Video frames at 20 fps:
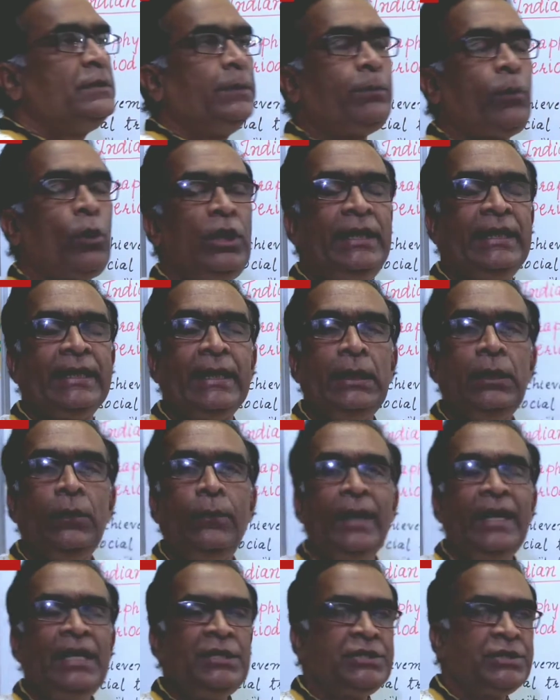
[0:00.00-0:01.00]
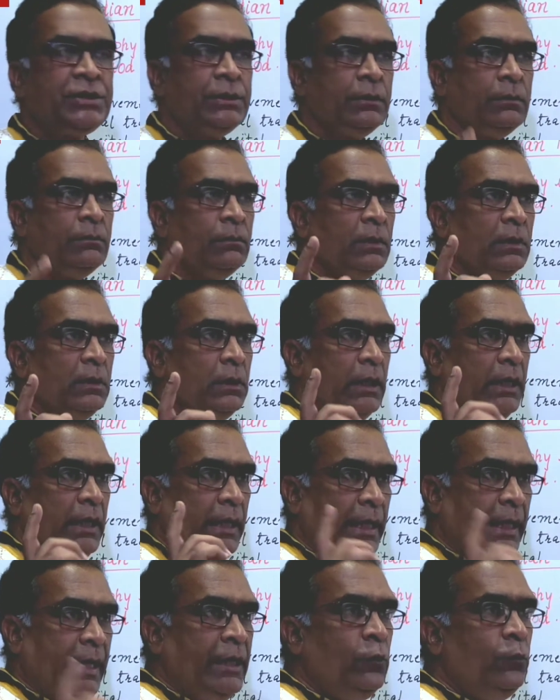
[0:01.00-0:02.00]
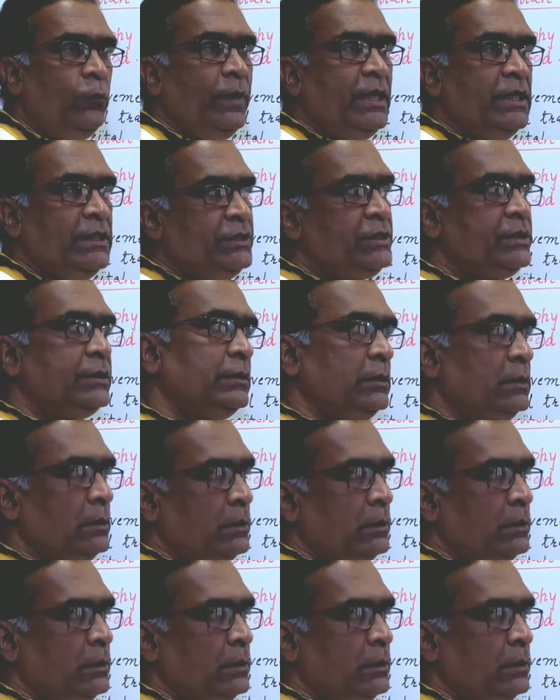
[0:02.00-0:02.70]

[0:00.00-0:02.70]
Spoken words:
the political event in which